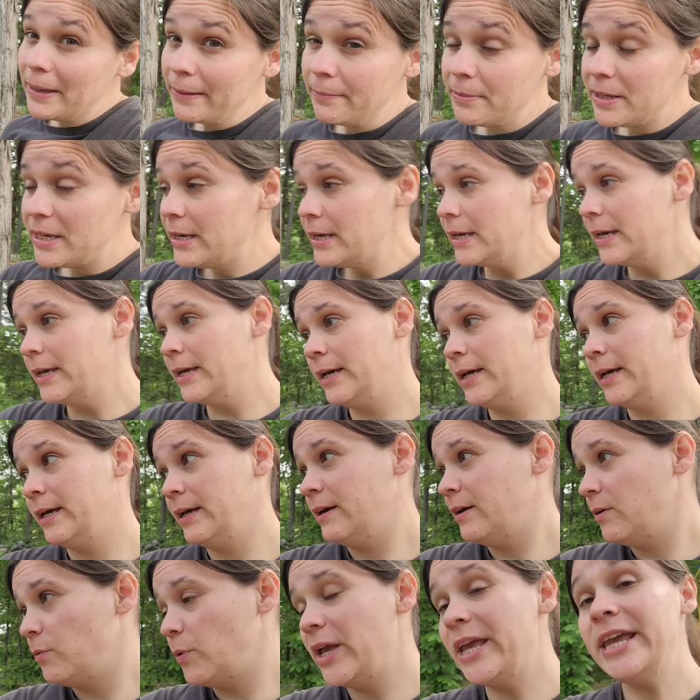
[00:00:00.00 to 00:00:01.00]
maybe
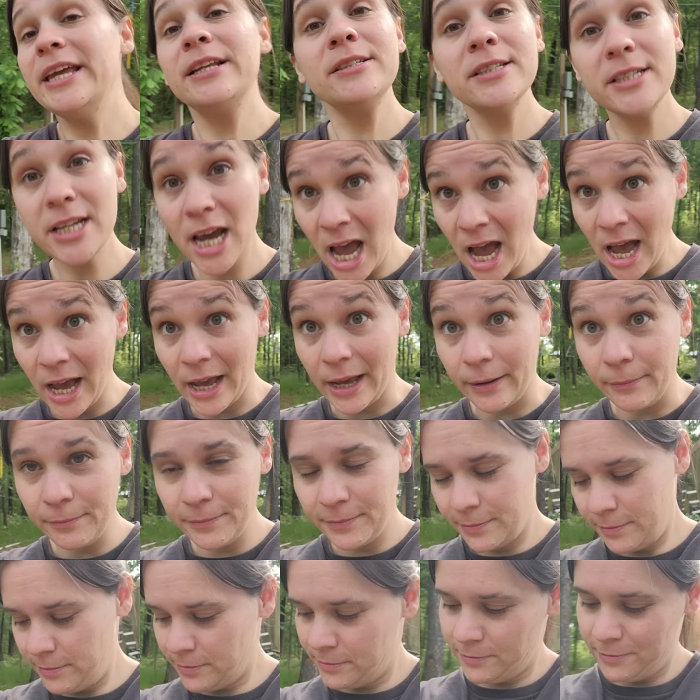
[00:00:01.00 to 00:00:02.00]
in
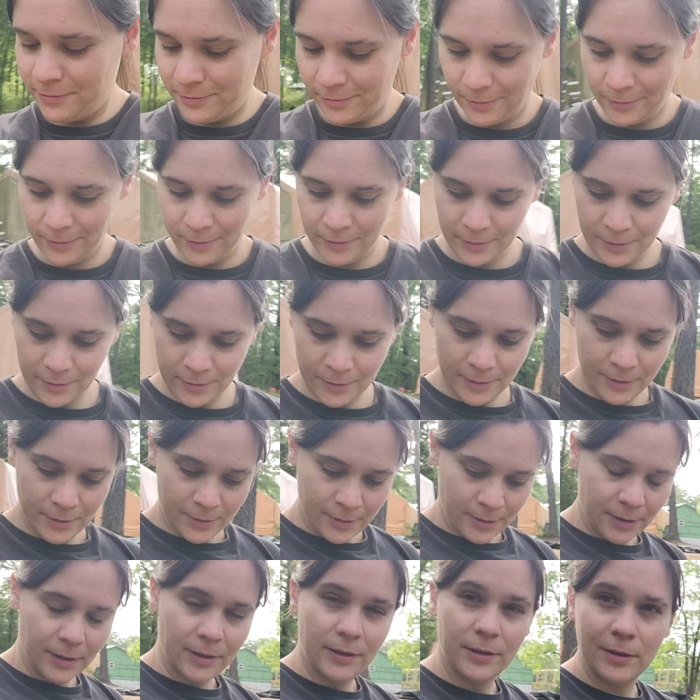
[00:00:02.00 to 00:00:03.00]
time. Skill,
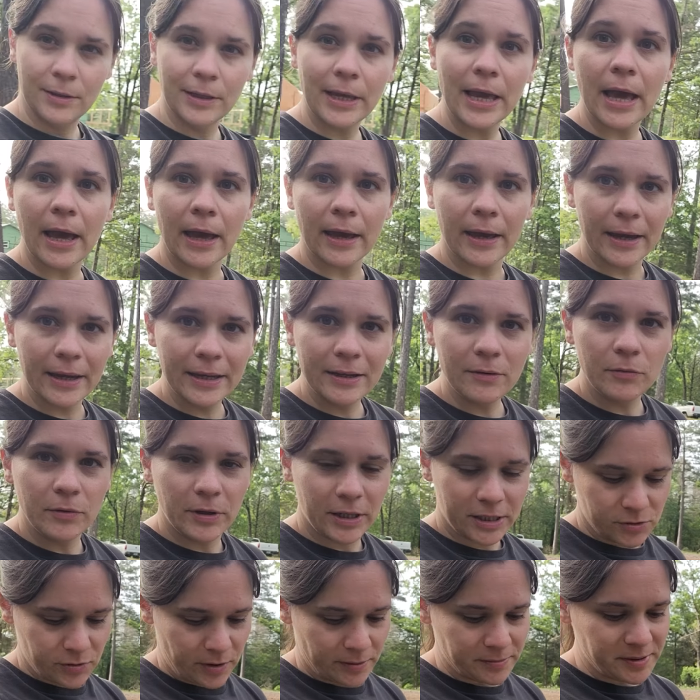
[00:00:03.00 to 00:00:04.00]
like... Yeah, it,
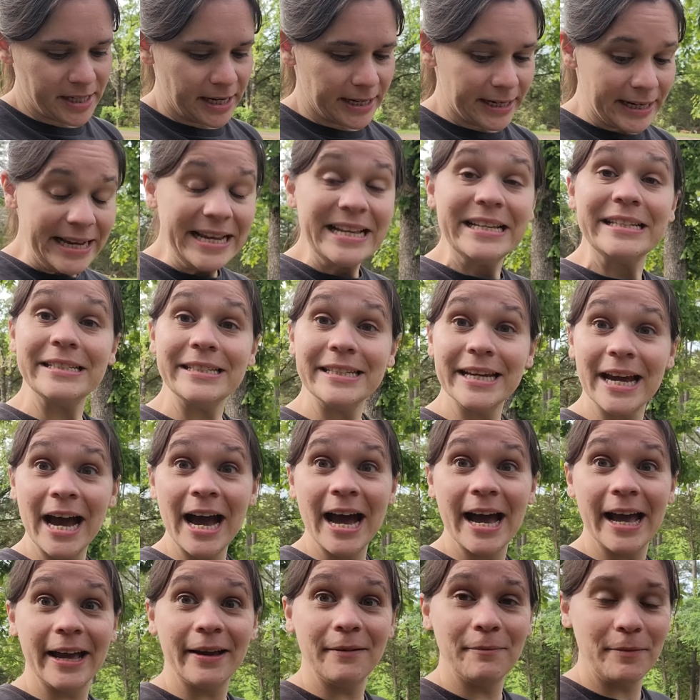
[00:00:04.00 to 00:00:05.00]
that's what I'm saying. In
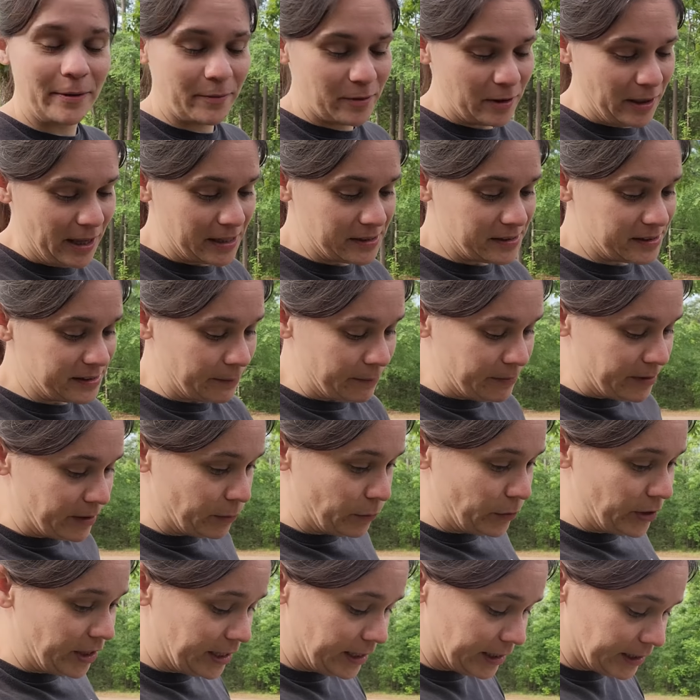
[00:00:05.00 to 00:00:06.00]
time, maybe that's
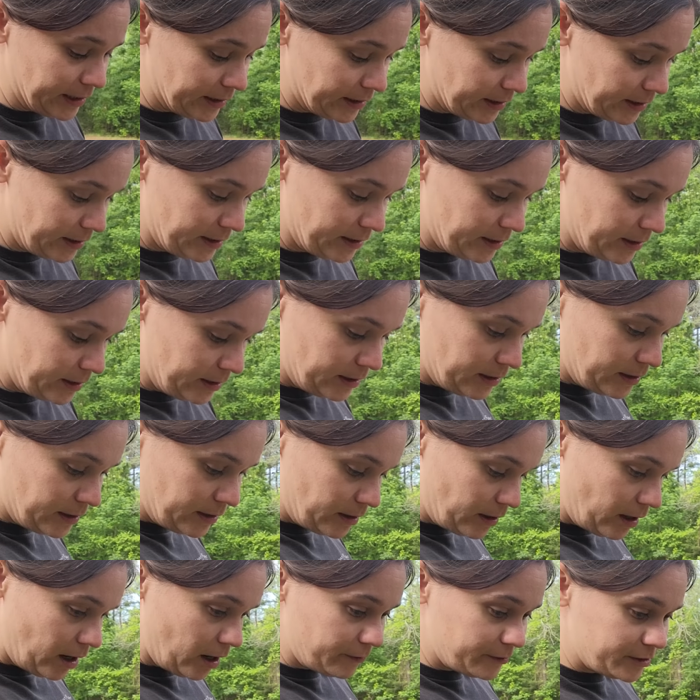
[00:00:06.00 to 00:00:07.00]
something we can
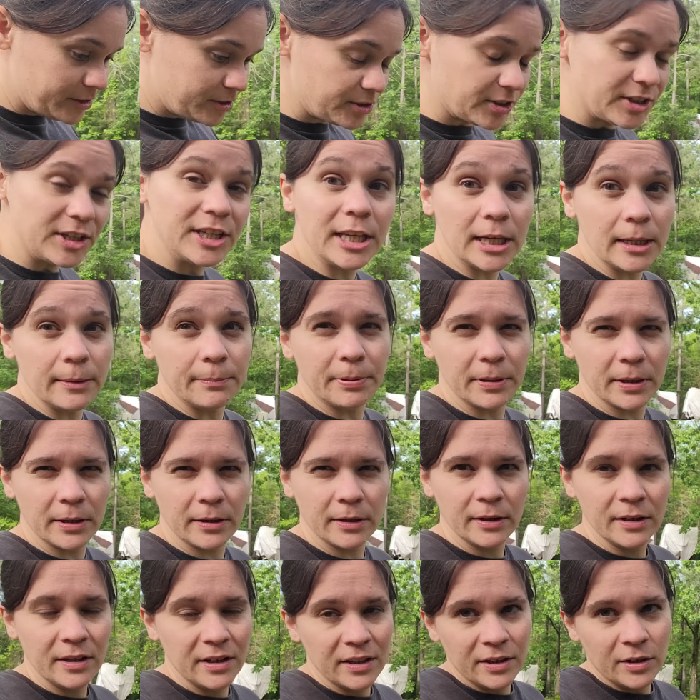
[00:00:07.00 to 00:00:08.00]
obviously keep
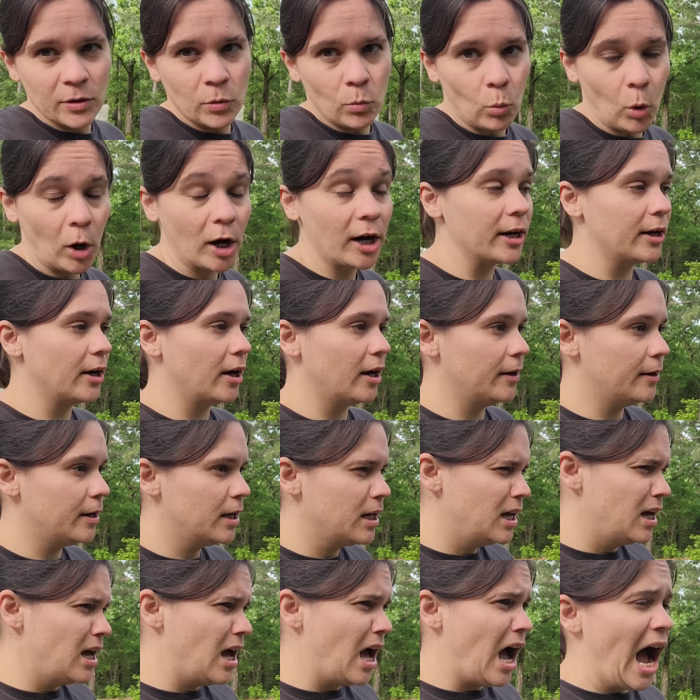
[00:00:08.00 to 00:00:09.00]
working on.
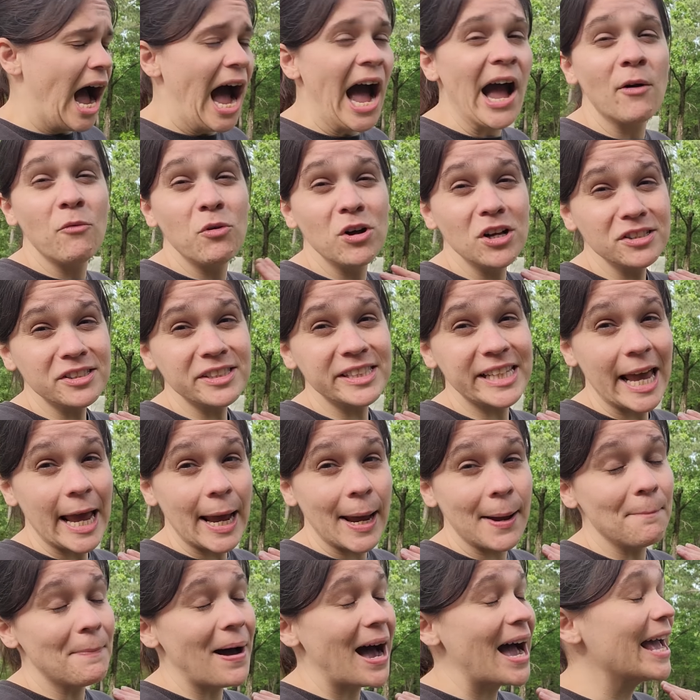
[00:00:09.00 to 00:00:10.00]
I will
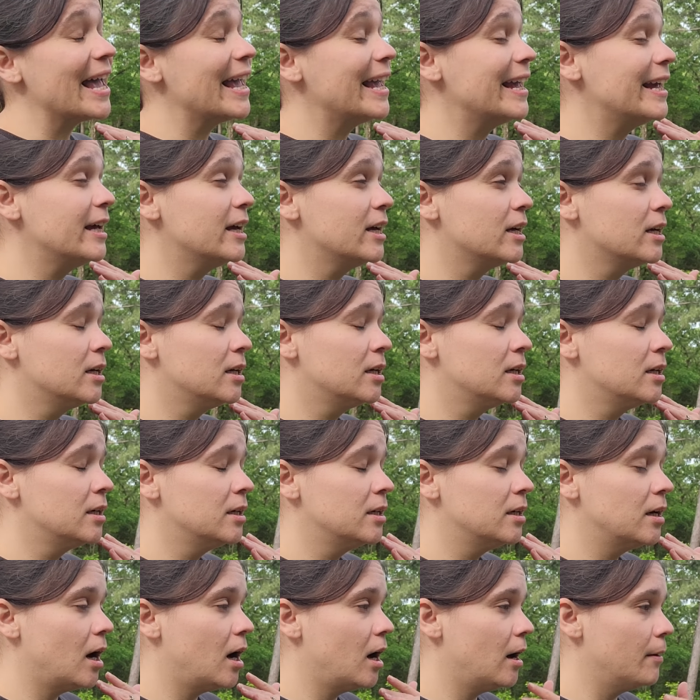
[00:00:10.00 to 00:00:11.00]
say my
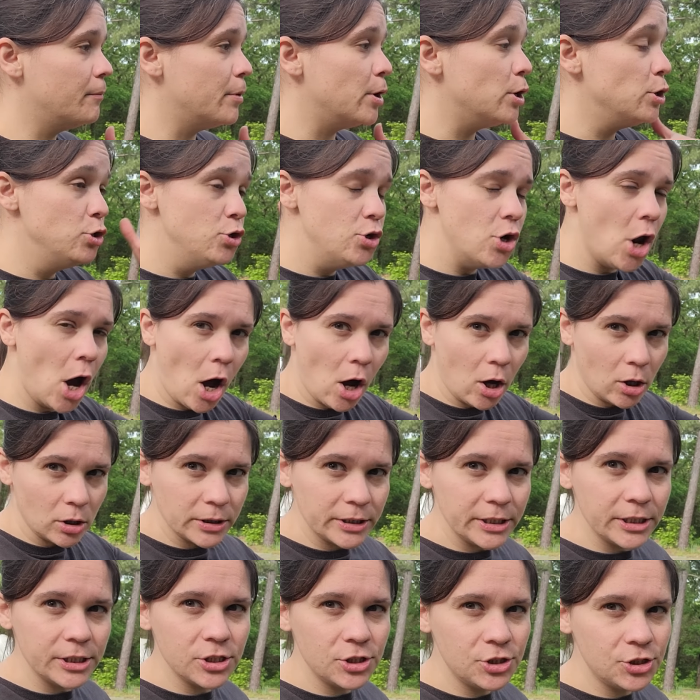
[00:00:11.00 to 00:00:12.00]
um,
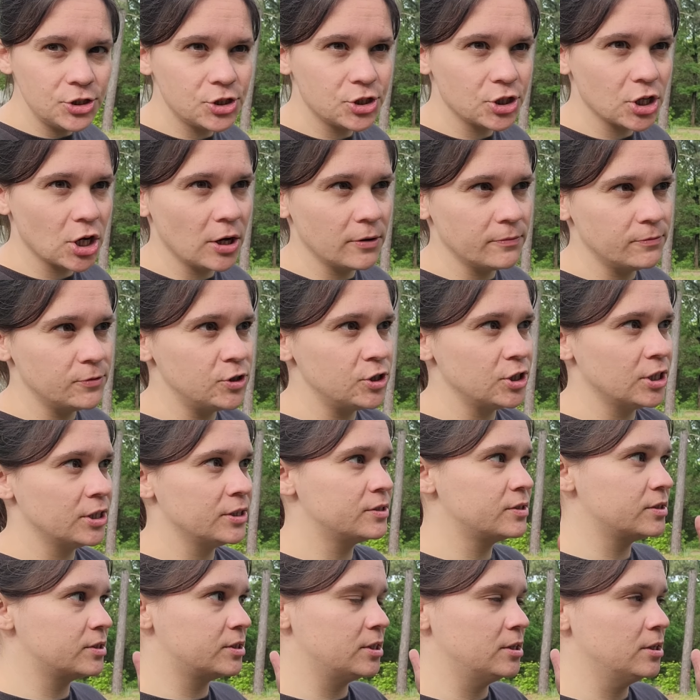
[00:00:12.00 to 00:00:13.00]
knowledge of
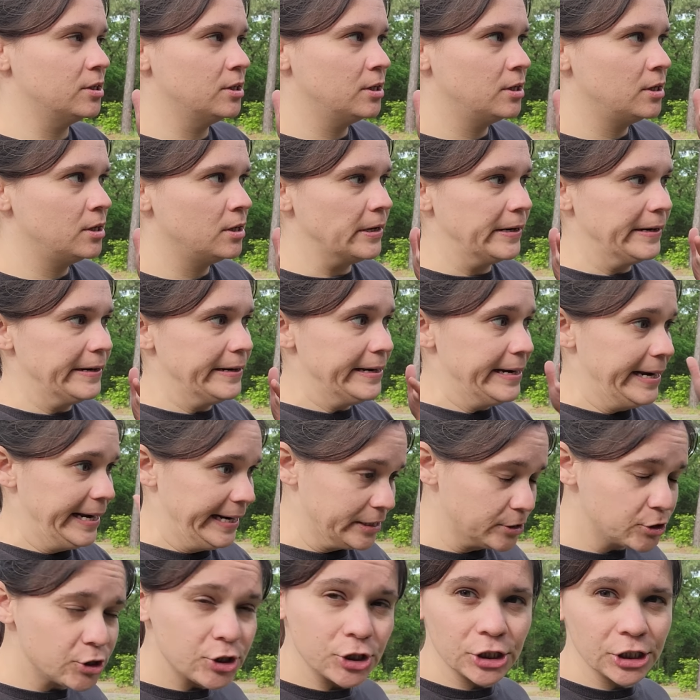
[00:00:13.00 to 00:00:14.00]
just
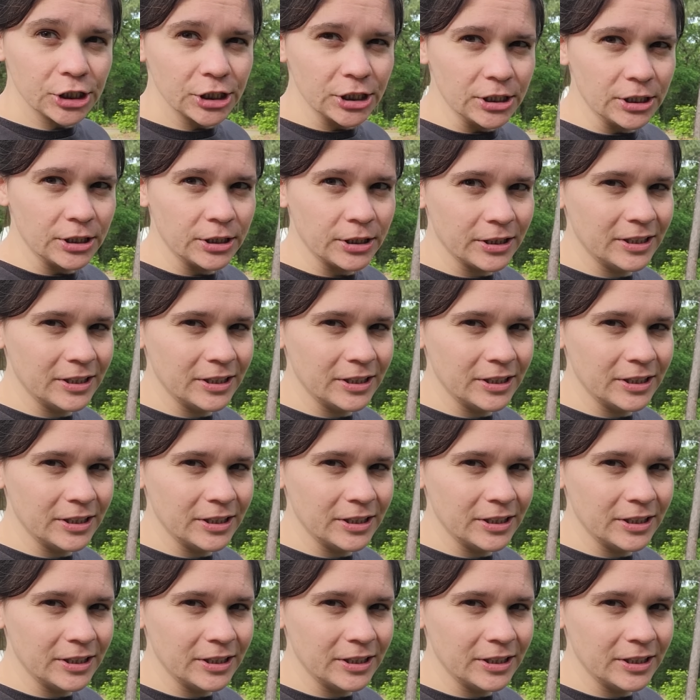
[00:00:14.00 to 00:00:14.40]
nature